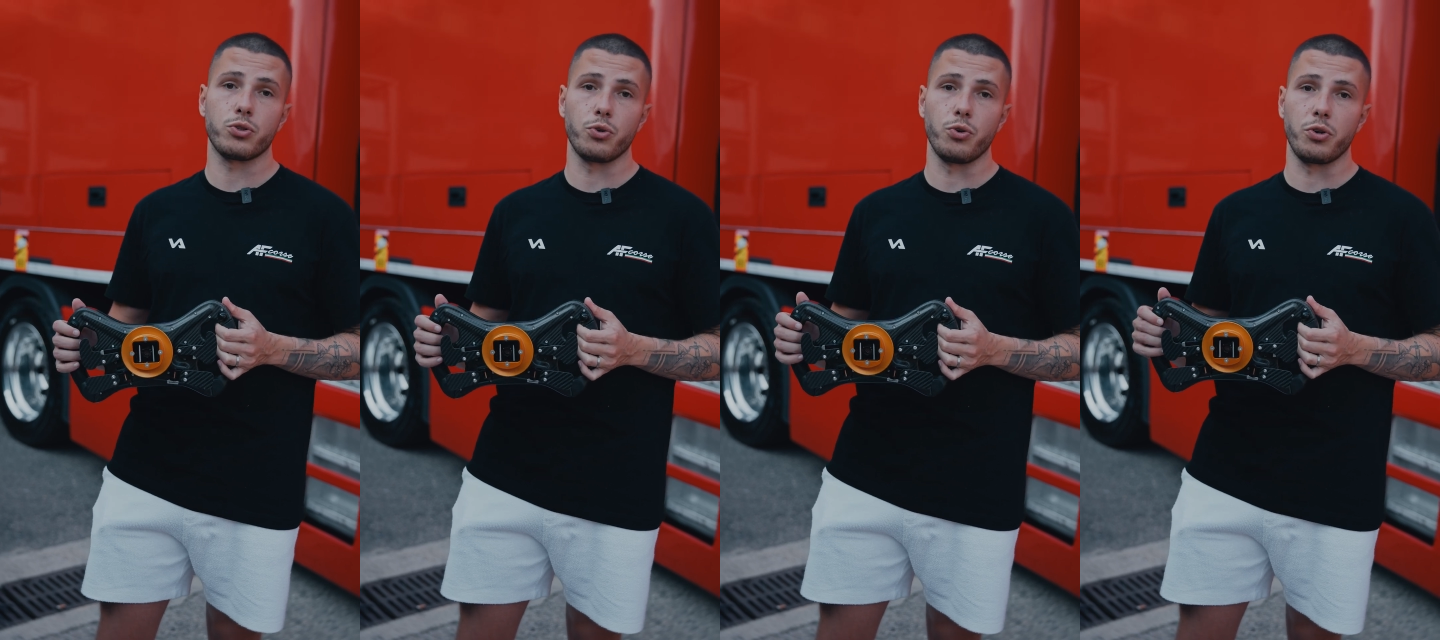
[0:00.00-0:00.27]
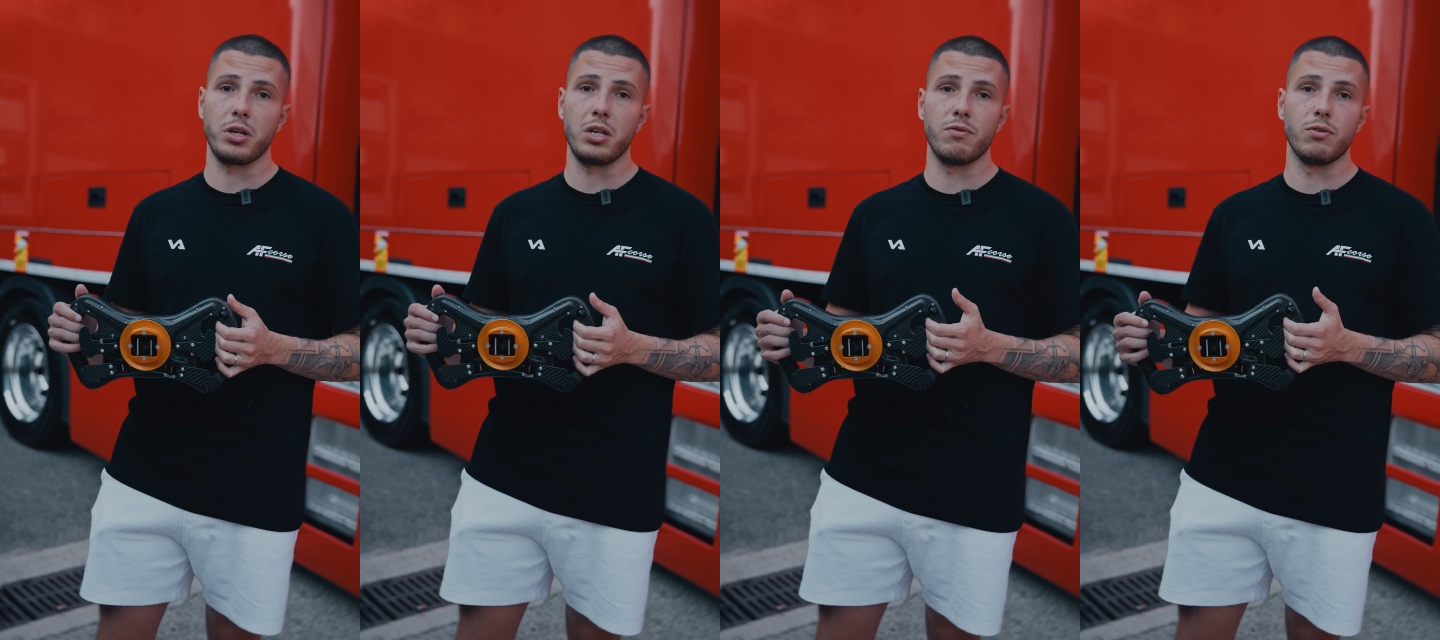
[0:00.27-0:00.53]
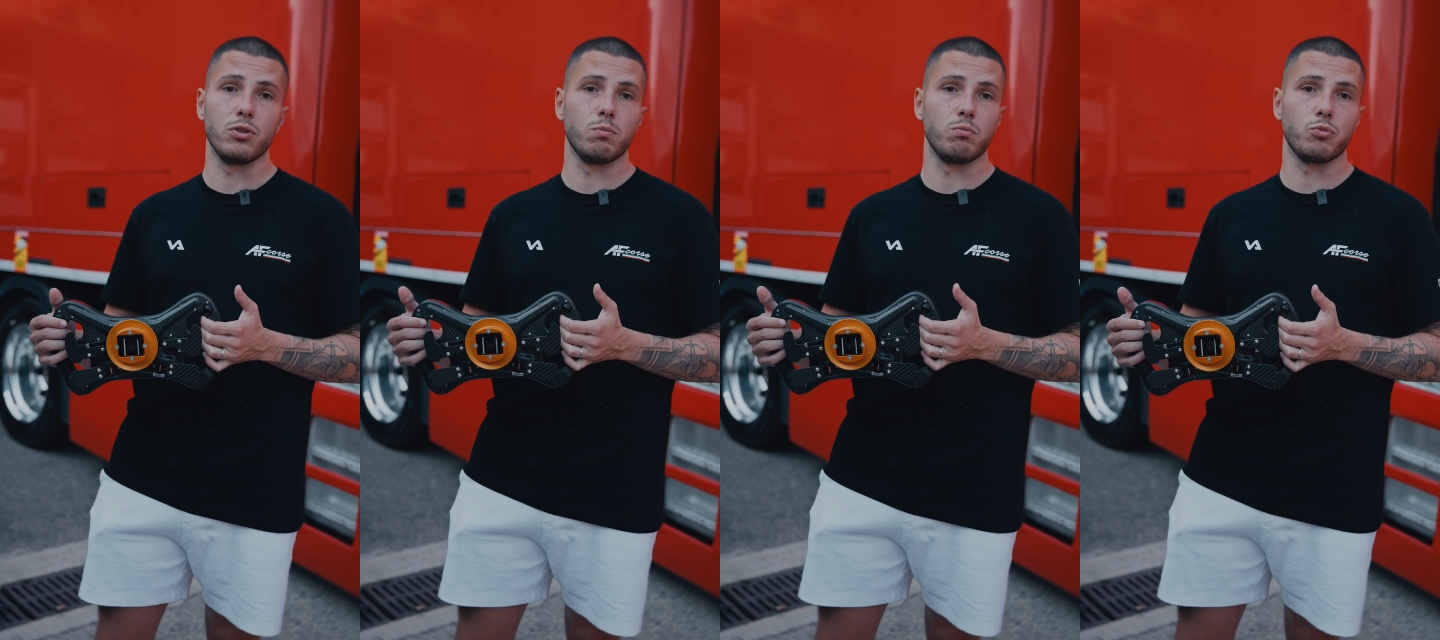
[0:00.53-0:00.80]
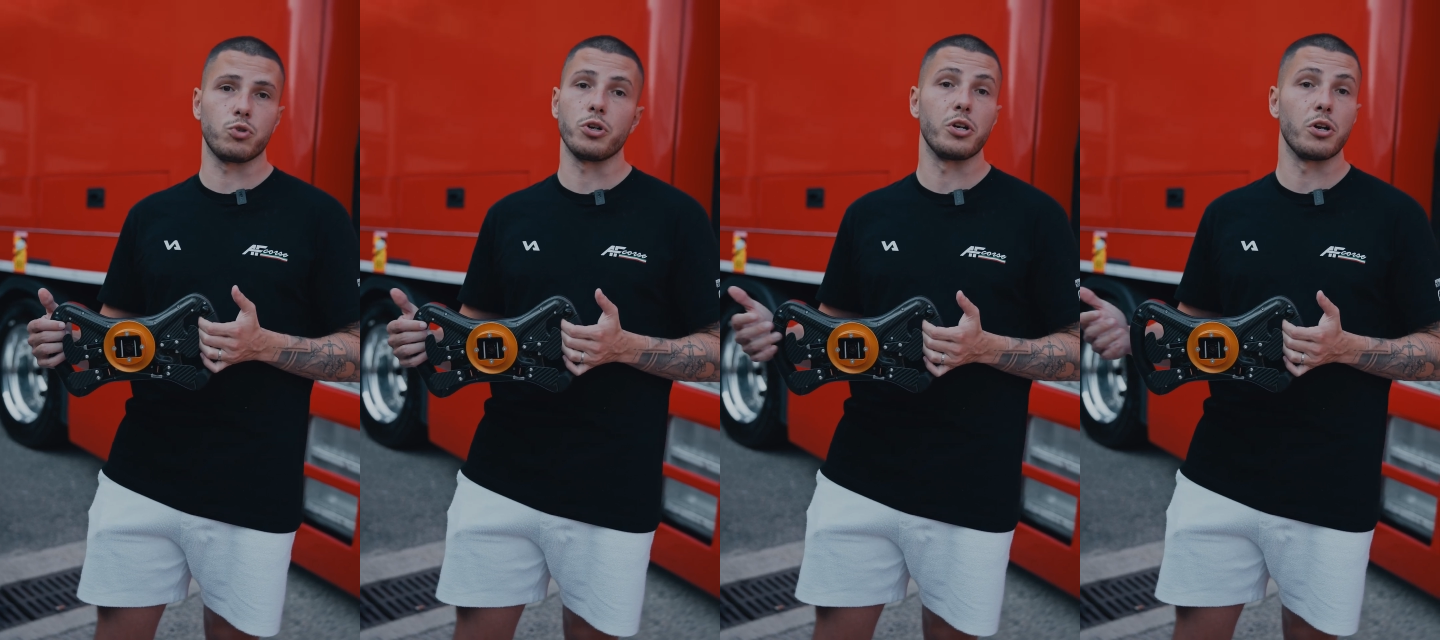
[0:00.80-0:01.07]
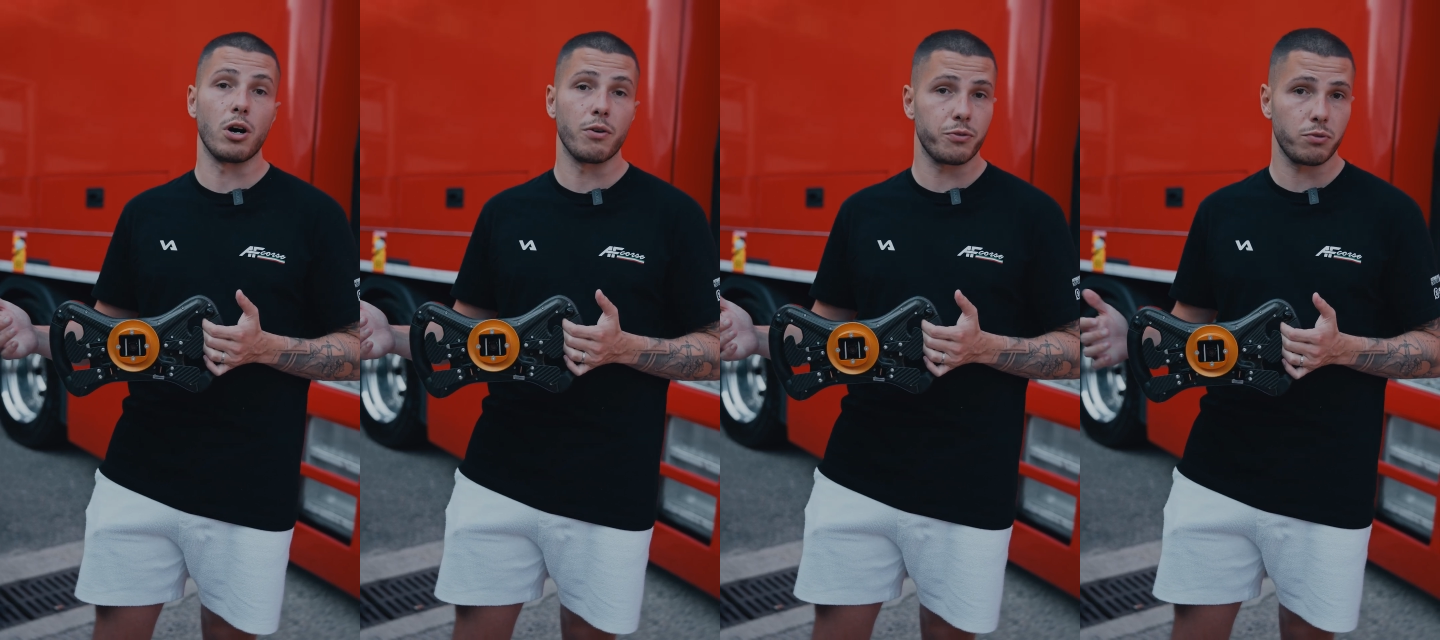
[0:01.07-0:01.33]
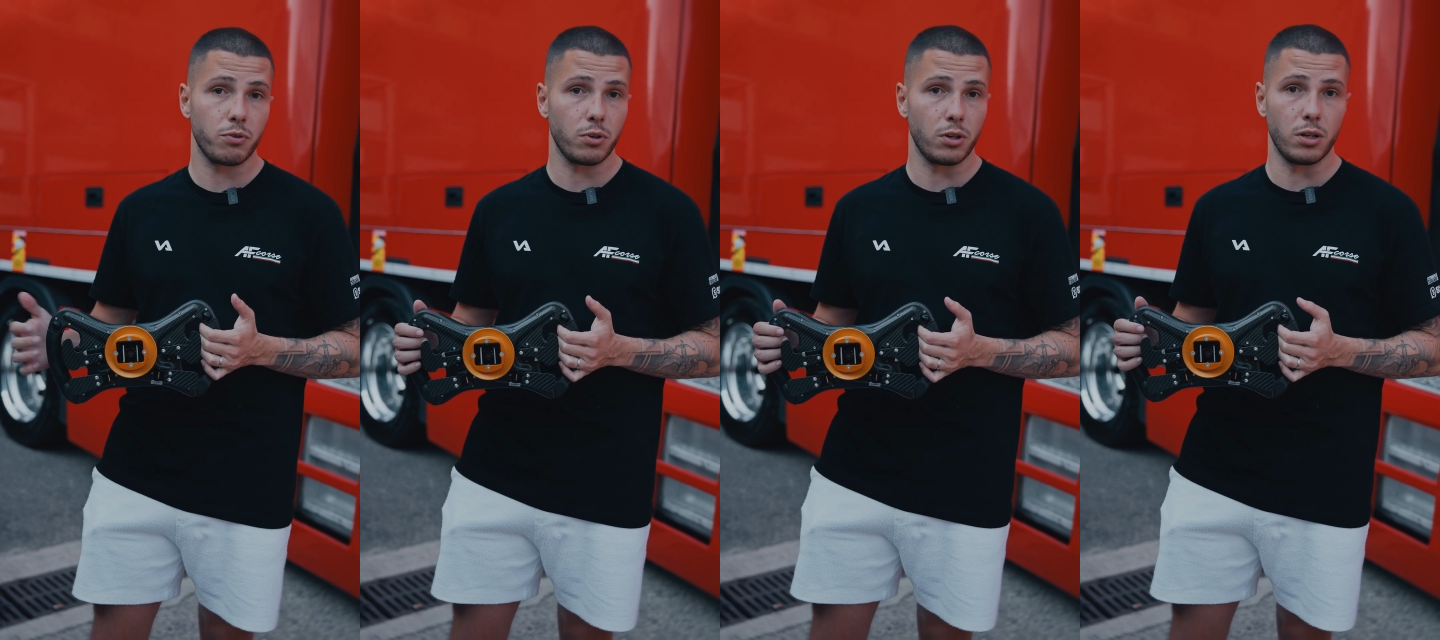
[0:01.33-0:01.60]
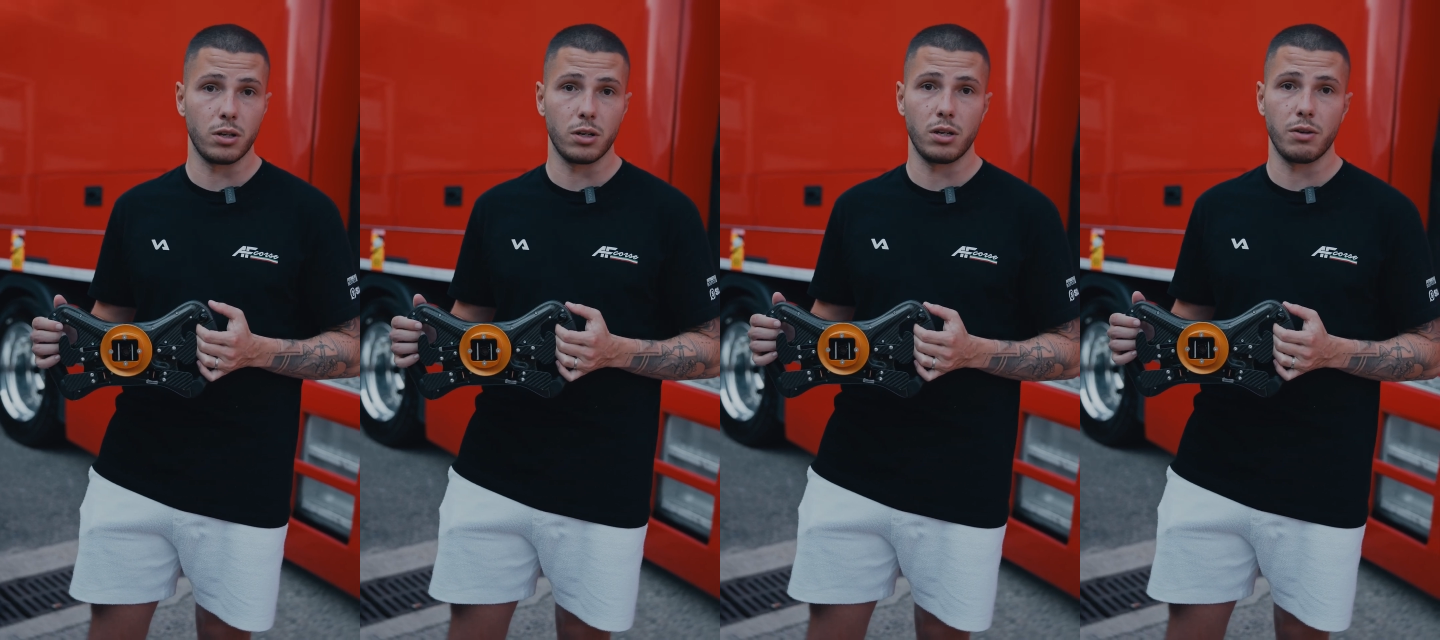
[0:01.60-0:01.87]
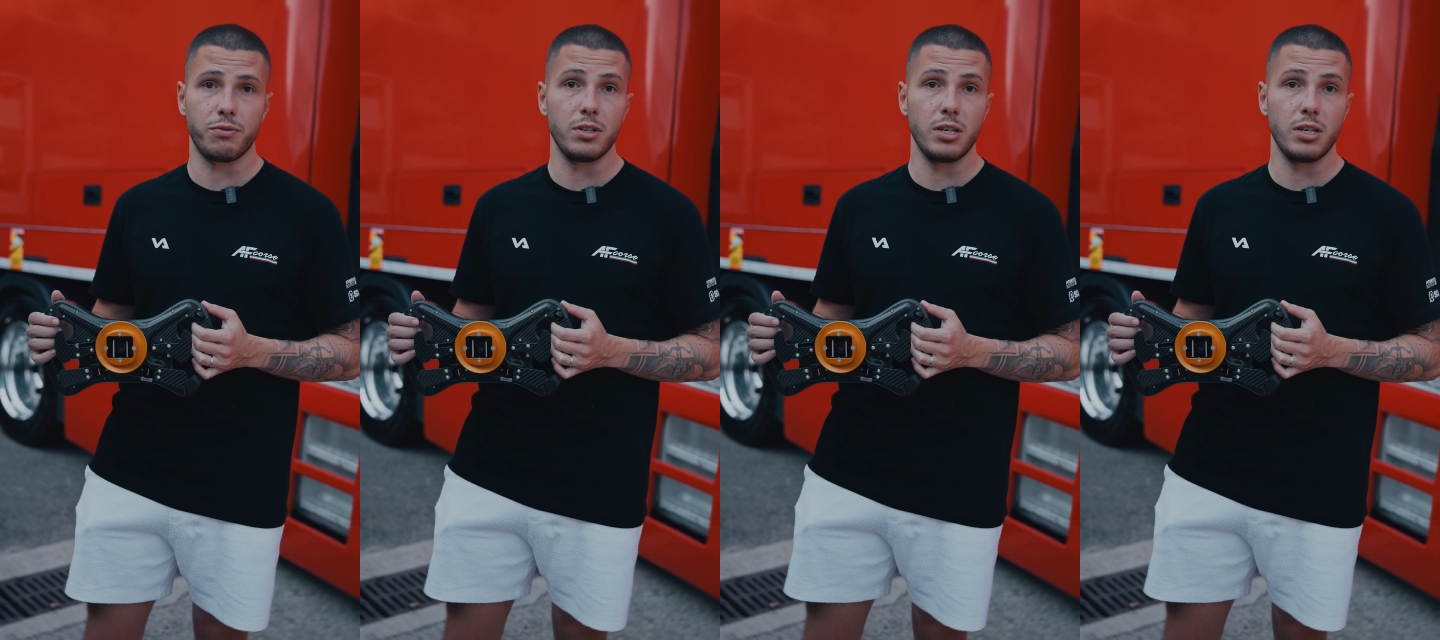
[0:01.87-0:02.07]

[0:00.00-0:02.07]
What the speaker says: so you can even turn it off if